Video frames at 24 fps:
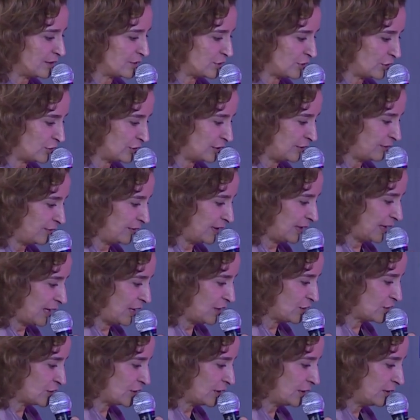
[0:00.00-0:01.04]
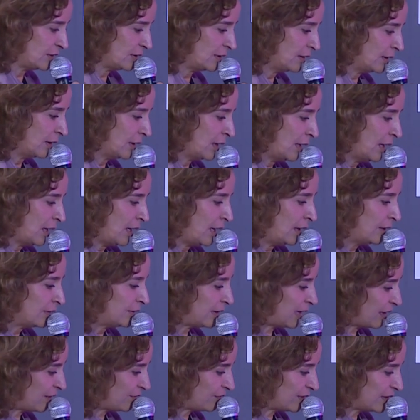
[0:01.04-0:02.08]
Certification.
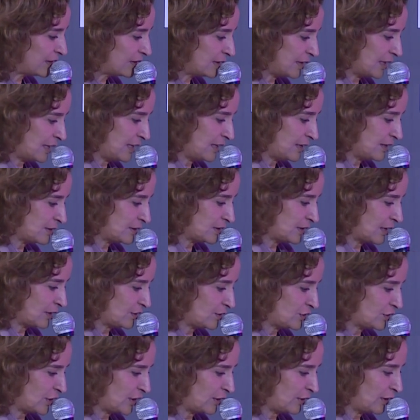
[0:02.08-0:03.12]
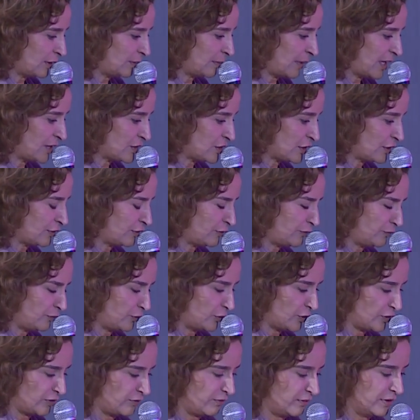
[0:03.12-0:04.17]
David is General Manager
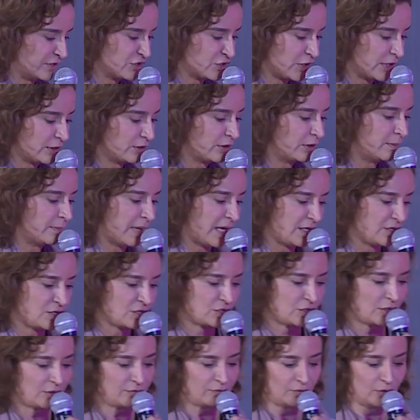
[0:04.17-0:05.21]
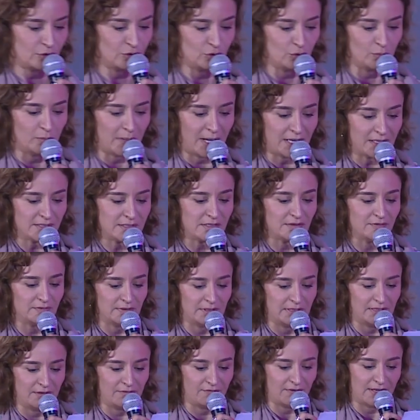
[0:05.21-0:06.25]
for Dubai Civil
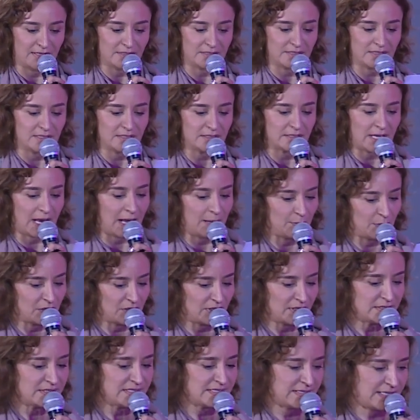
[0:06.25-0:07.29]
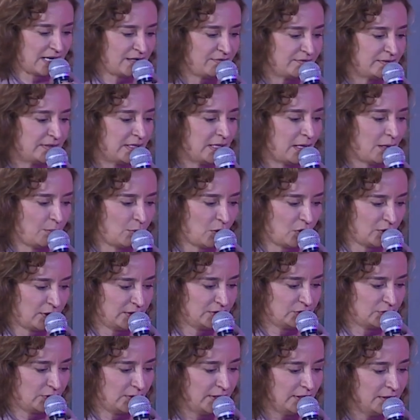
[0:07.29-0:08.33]
Defense's Emirates Safety
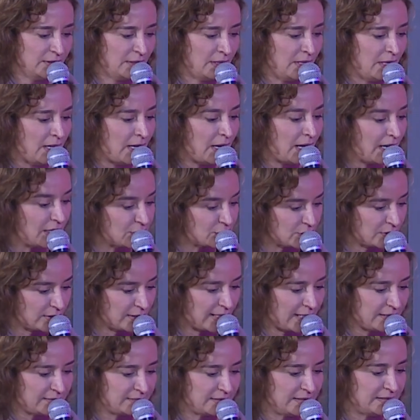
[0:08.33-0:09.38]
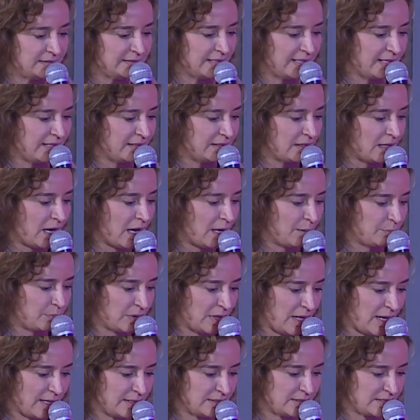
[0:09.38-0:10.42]
Laboratory, educated in
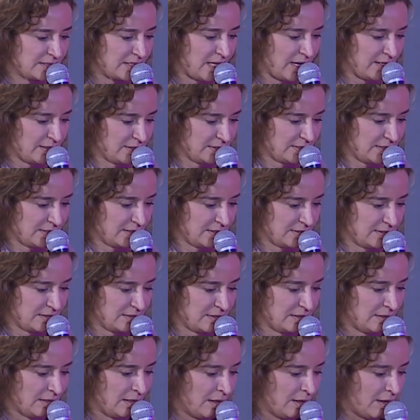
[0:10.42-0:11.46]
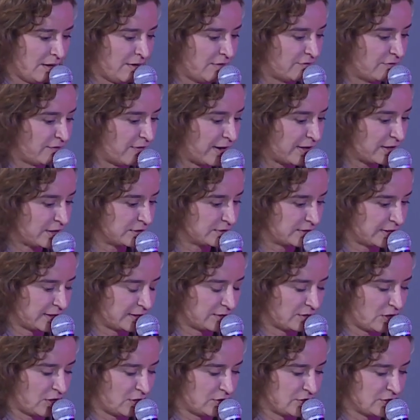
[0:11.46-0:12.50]
applied sciences, fire
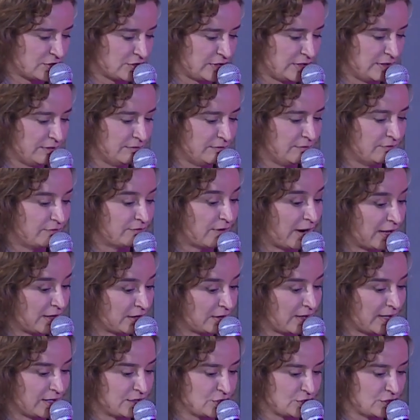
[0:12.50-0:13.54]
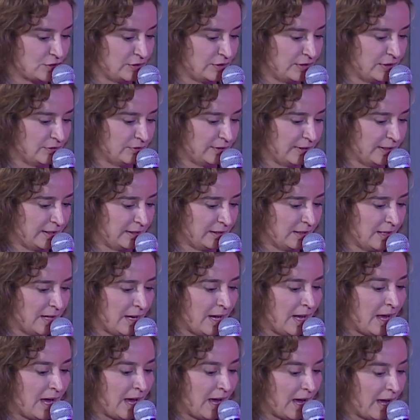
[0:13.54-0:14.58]
technology, fire engineering,
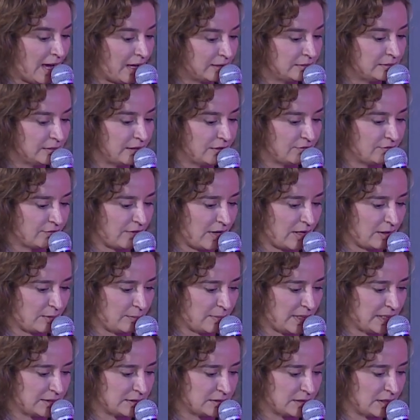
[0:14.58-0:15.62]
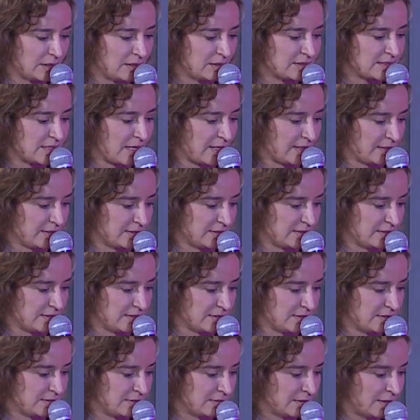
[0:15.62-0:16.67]
and environmental
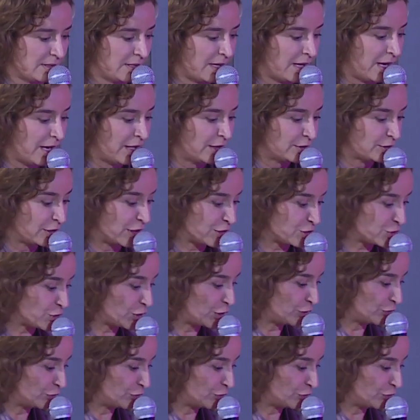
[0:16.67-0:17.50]
sciences, natural